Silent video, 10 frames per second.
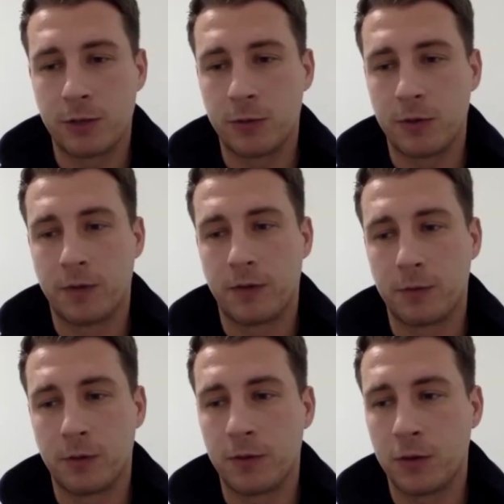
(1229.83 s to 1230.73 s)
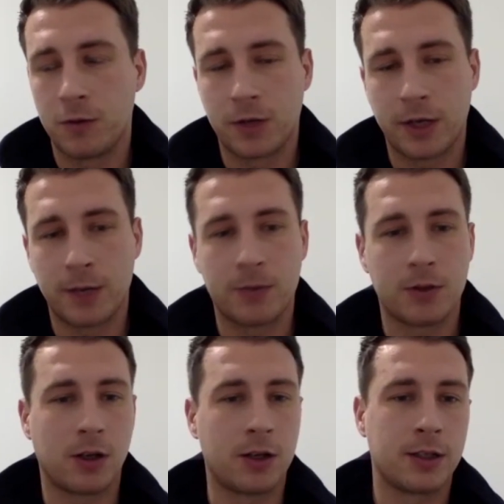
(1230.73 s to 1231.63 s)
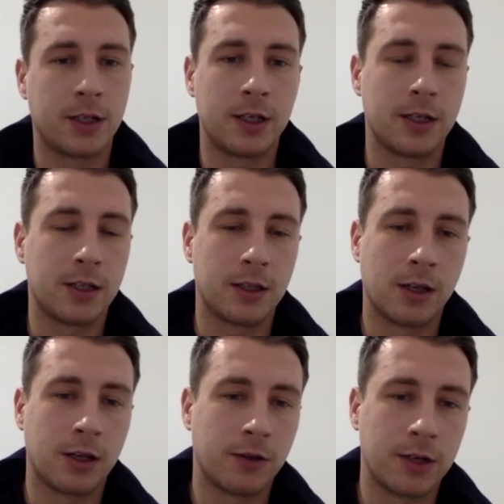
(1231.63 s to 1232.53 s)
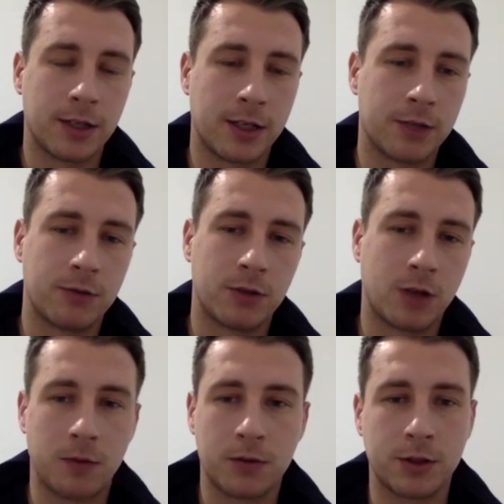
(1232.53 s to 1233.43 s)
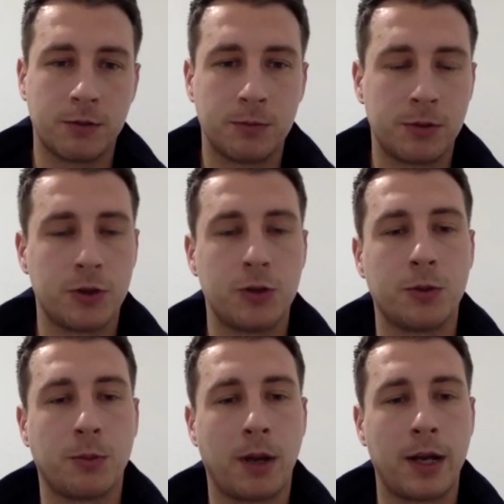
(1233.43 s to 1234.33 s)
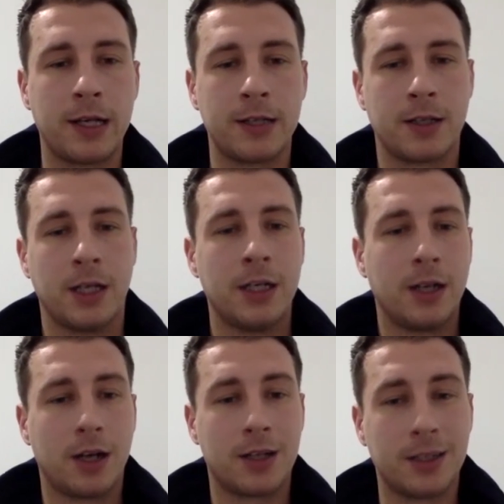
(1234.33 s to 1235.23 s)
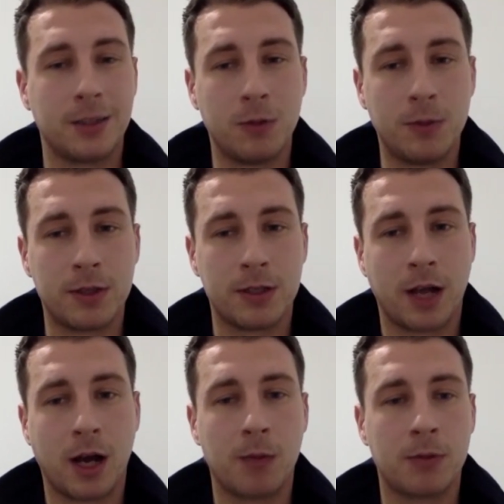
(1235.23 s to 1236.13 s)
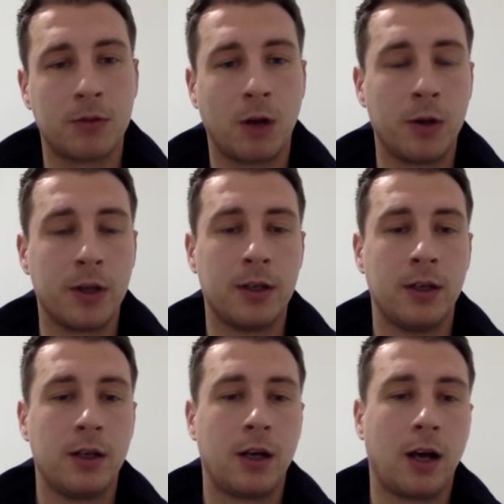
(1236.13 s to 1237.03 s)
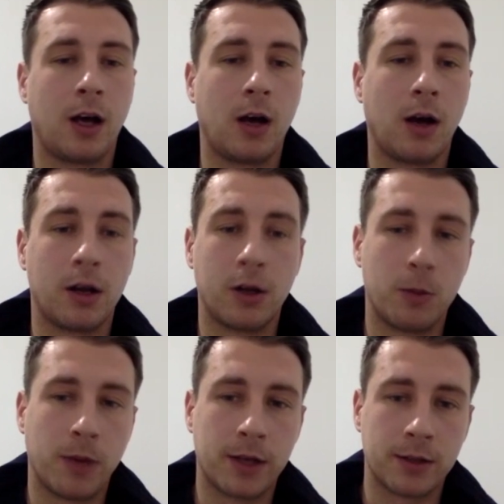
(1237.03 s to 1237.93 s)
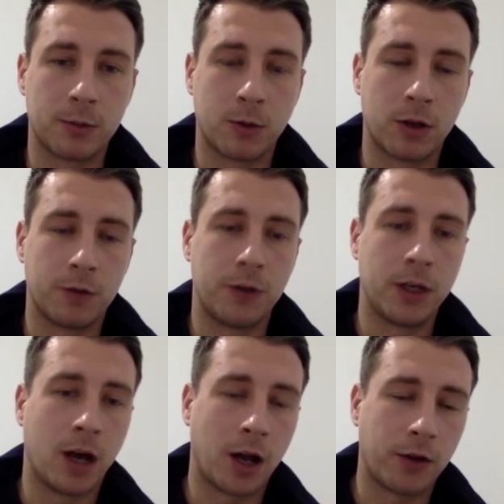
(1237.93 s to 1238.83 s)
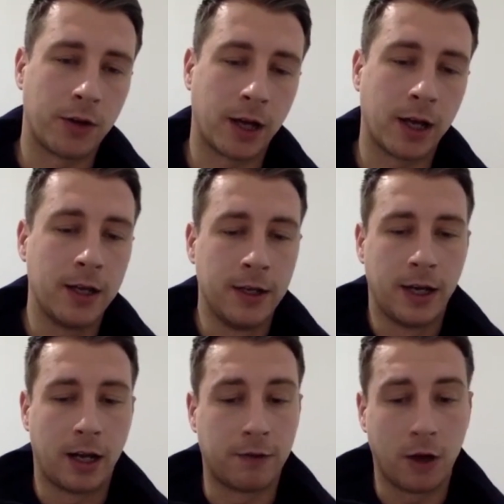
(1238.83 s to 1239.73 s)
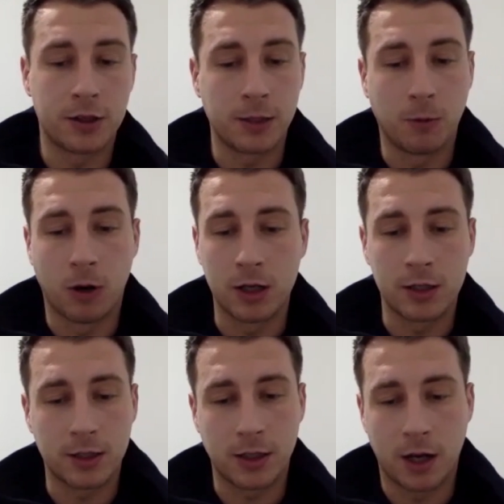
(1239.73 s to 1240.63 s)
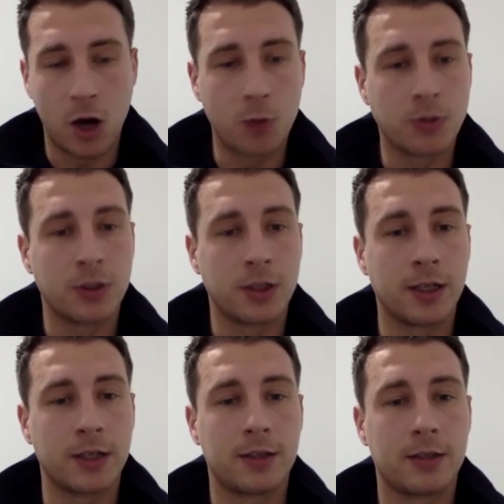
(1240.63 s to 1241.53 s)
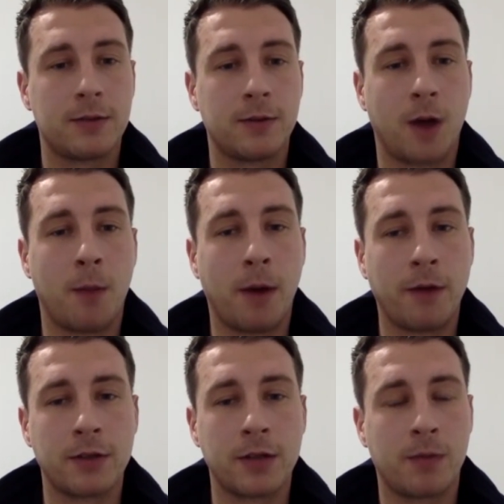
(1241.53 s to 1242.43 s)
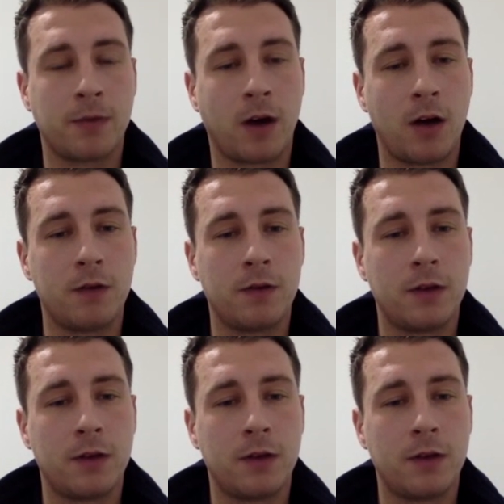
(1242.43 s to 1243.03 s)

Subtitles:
with youth teams. I see the under-18s and reserves still producing players. I see the women's setup growing. I know Bex is working really hard on that. And first team wise, I hope to see us above step 5,